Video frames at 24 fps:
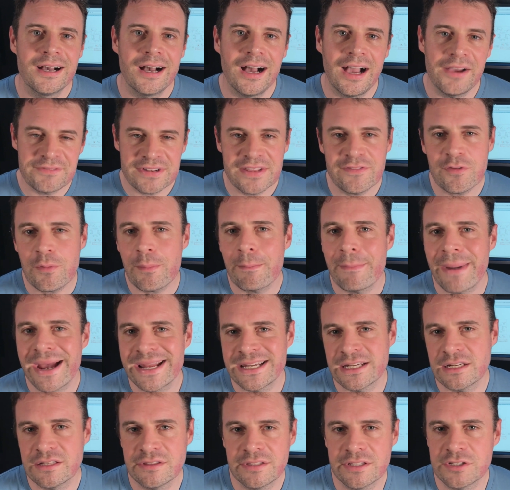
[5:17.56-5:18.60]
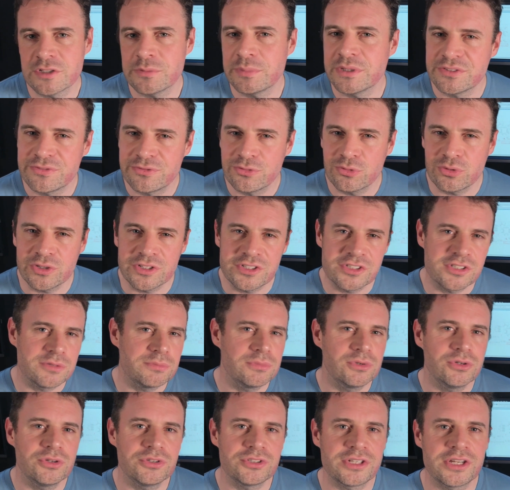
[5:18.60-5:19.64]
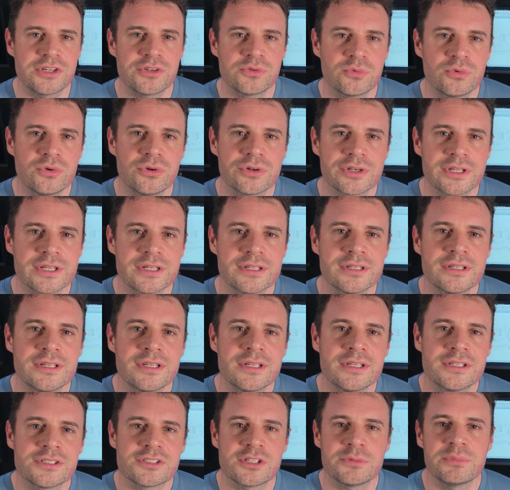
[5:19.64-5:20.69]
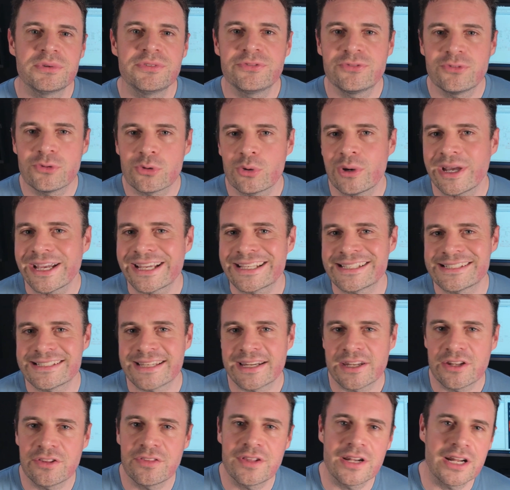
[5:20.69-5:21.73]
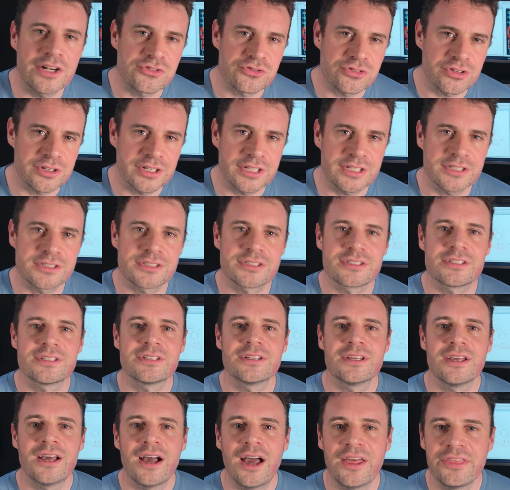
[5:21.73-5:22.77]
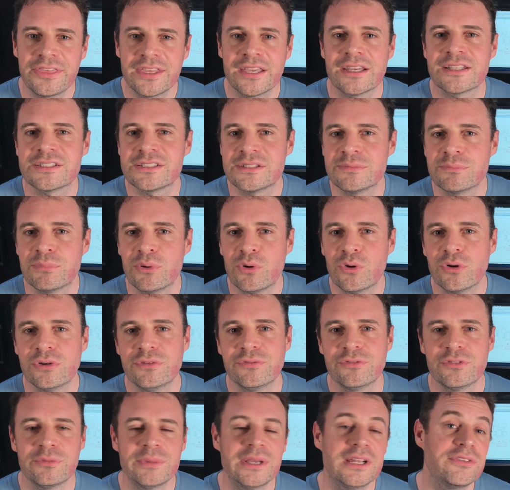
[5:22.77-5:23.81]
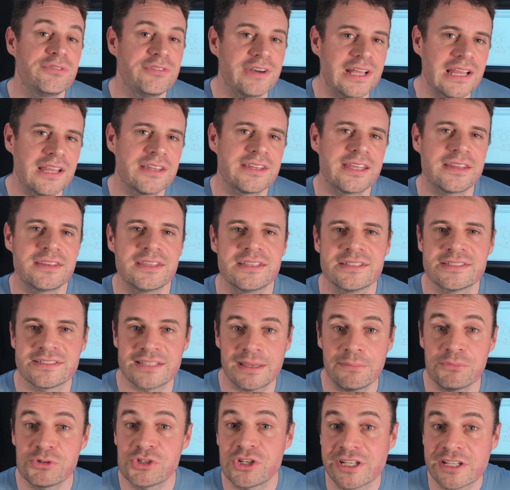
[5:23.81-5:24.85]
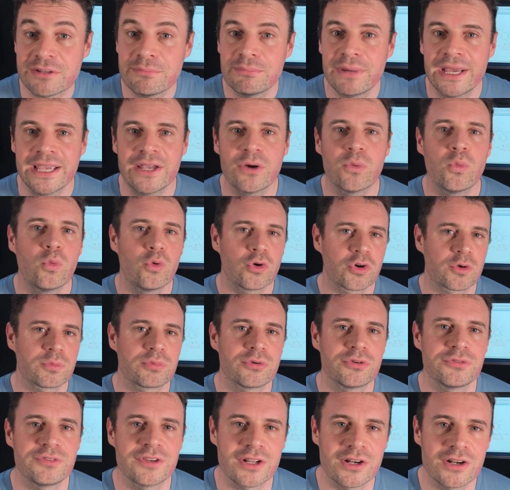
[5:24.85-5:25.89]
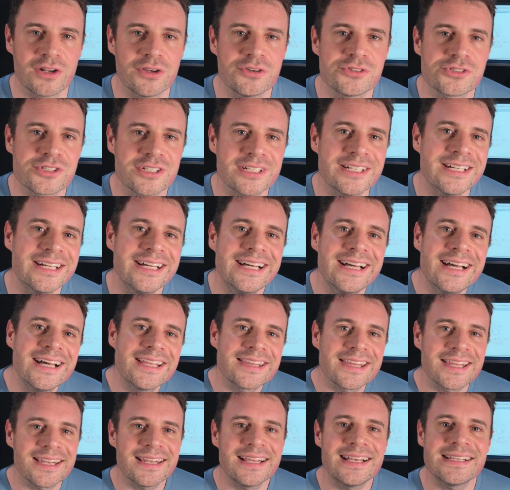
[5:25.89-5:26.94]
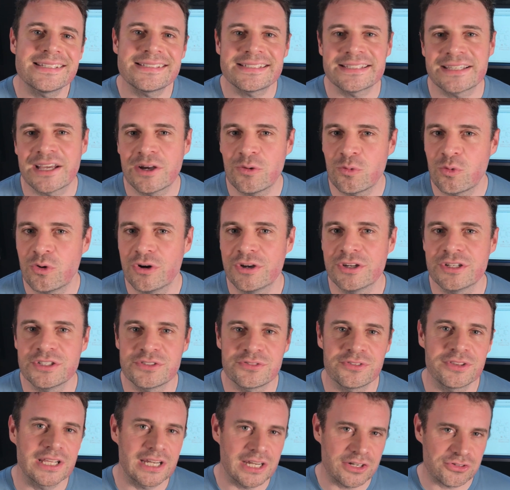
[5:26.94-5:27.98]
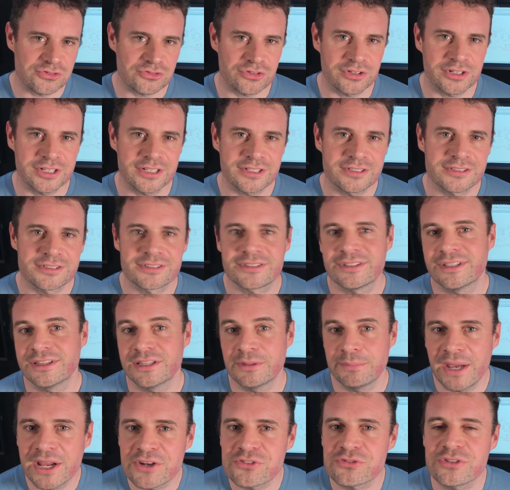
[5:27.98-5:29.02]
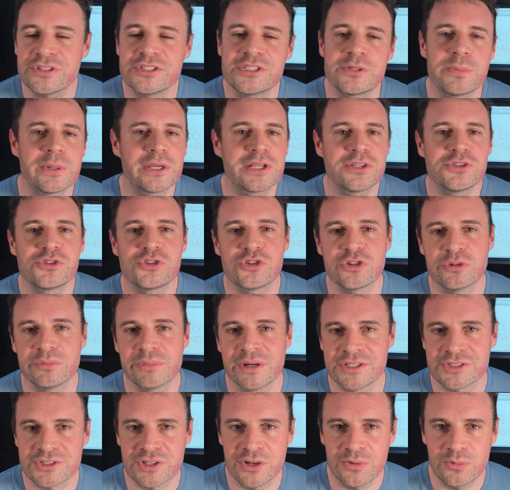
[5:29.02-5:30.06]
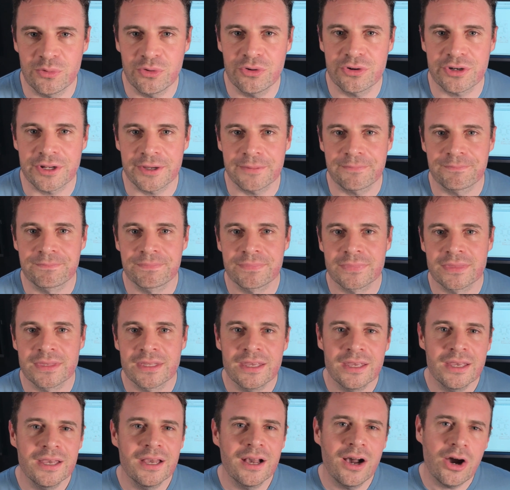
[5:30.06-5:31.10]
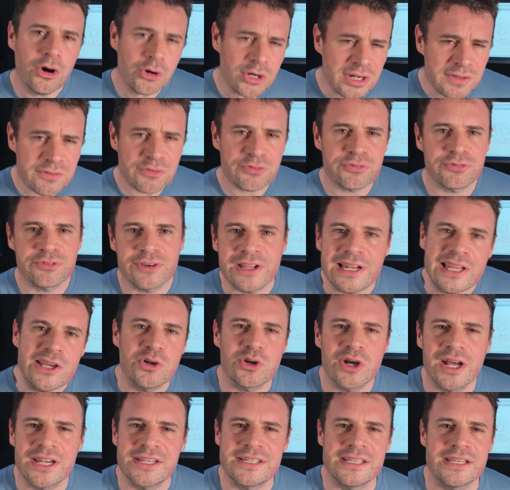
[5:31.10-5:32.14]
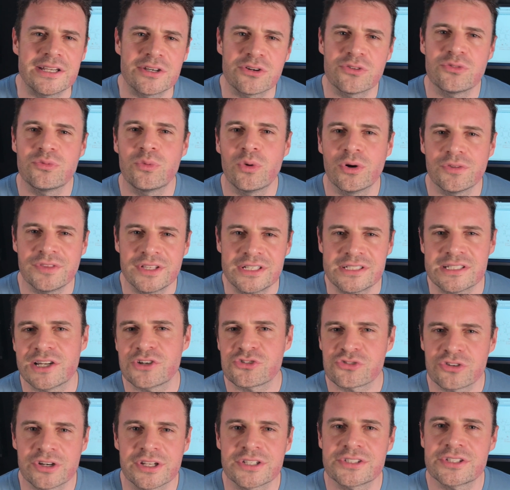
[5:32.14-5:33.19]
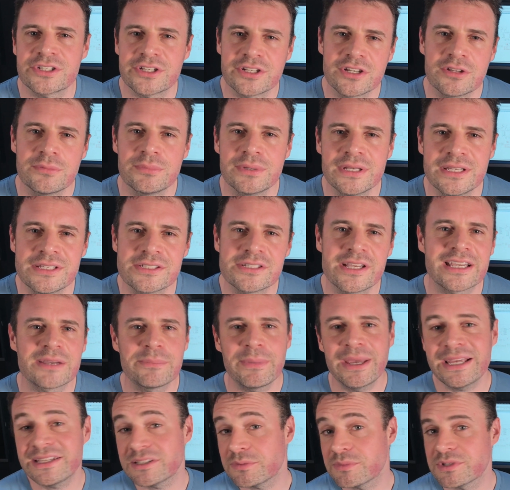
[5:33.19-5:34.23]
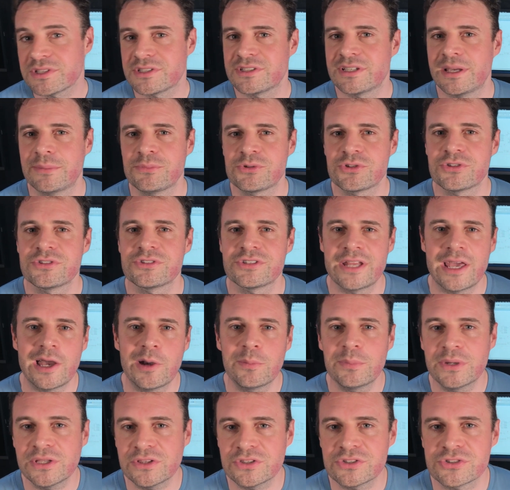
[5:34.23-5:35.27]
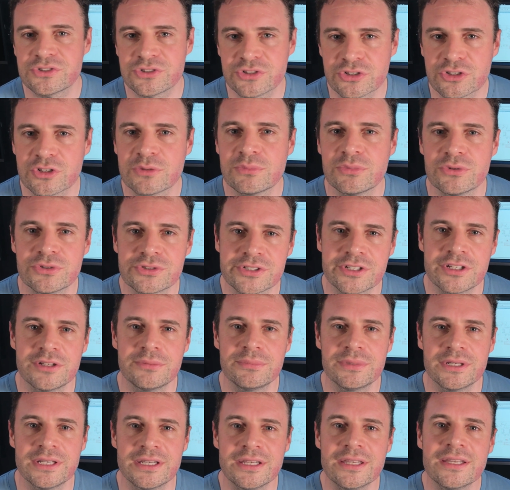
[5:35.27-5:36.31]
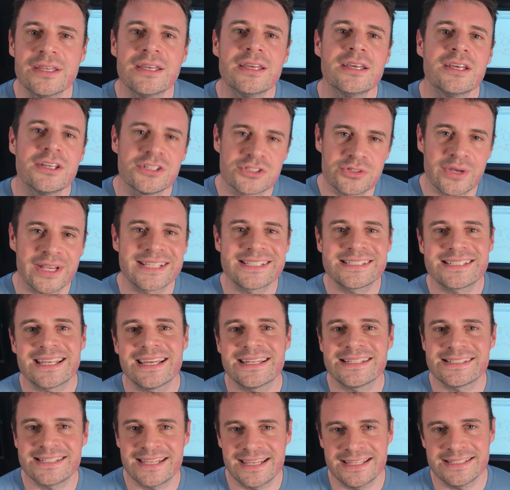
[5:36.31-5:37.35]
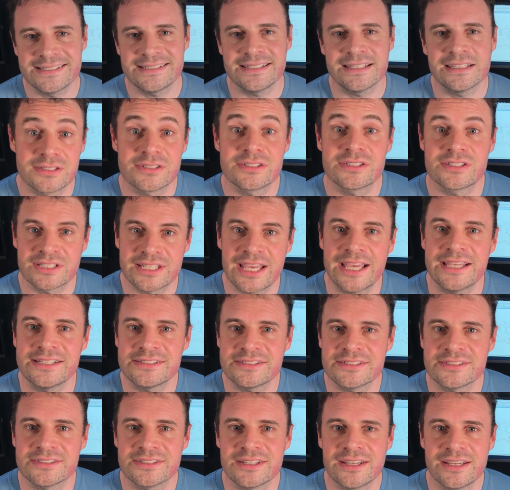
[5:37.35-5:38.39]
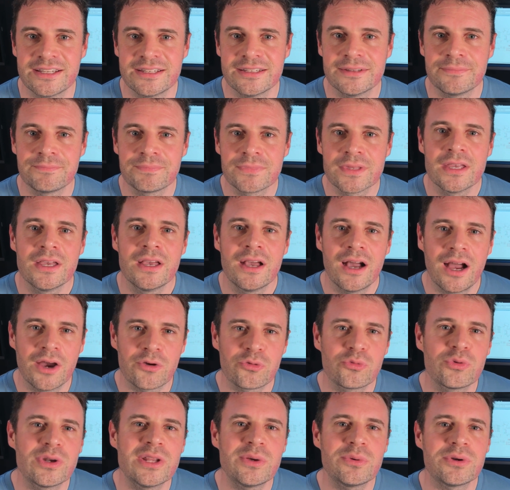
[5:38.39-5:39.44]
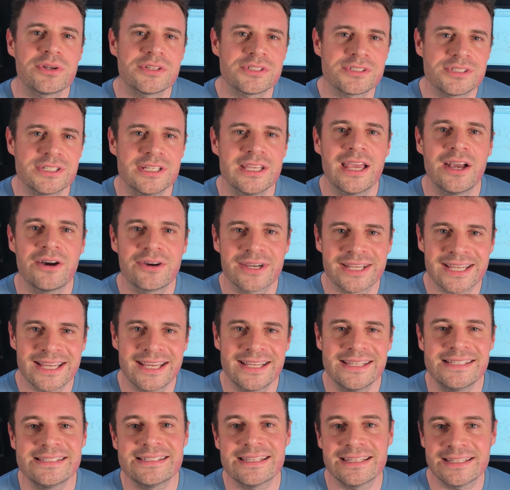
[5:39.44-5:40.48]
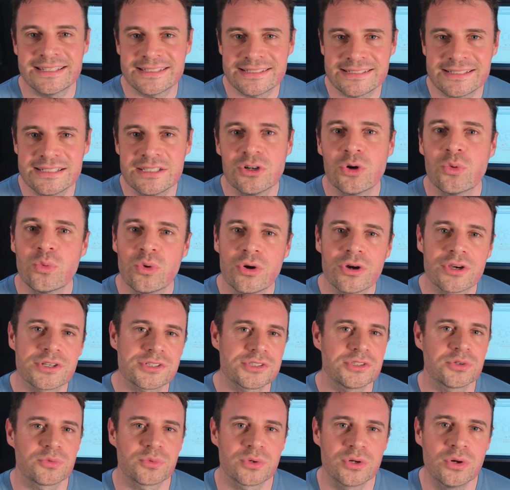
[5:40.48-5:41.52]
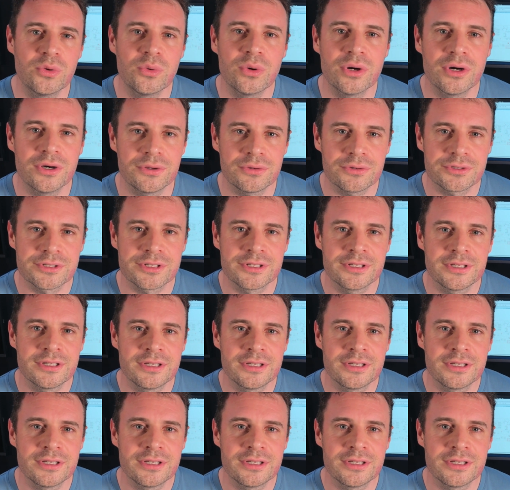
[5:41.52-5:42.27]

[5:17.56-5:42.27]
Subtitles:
I've never made anything to be fully submerged underwater. So before I get started on electronics, I think it's important for me to validate the assumption I can make a waterproof enclosure. The last thing I want is for the electronics and the batteries to be consumed by salt water. I already have a fairly good idea of what these electronics are going to be, so I can make some assumptions on how big the circuit board is going to be, so I can start testing the case design. I really want to see how a case and a seal works in the real world.